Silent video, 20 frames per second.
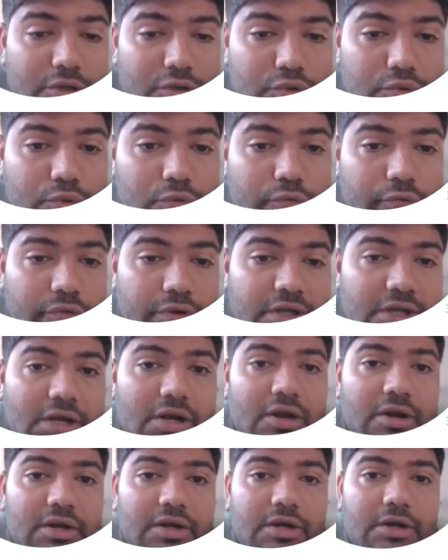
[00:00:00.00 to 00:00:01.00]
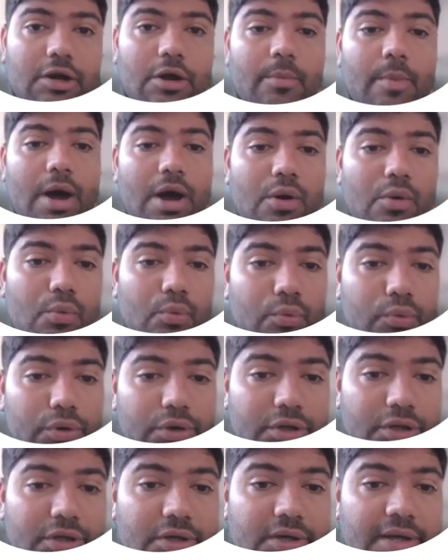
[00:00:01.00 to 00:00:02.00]
So we learn
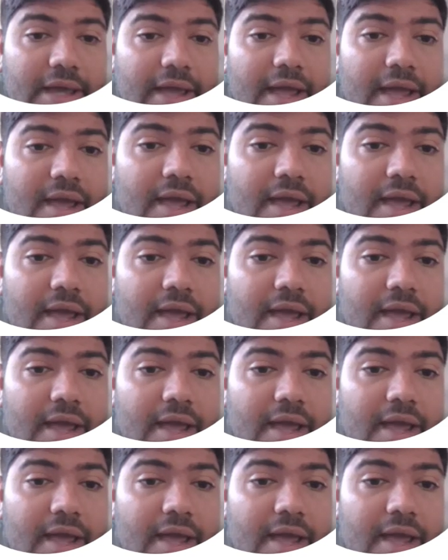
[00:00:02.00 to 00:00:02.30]
about the